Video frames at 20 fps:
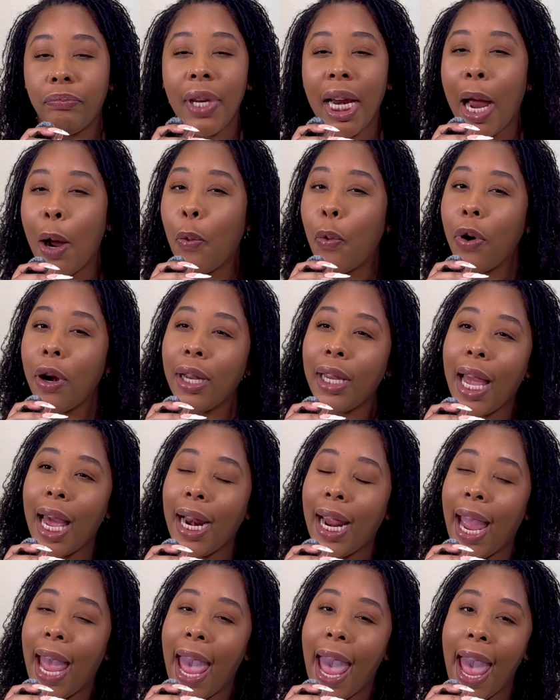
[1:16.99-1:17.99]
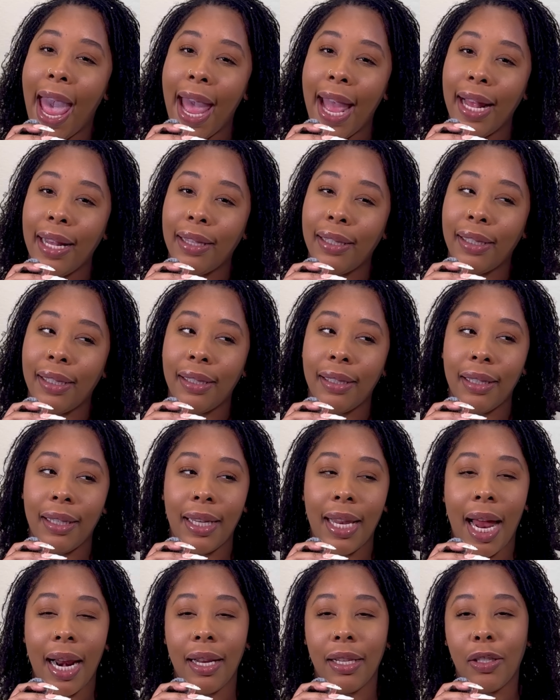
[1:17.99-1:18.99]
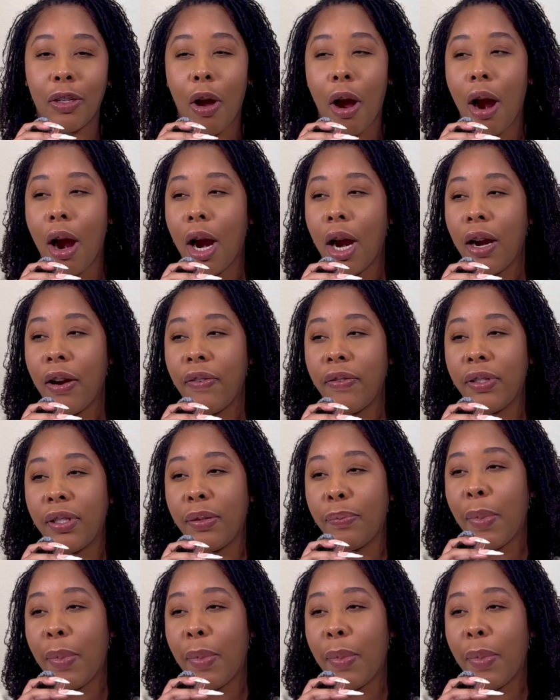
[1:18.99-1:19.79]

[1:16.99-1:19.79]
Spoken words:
I wore a lot of hats, a lot of scarves,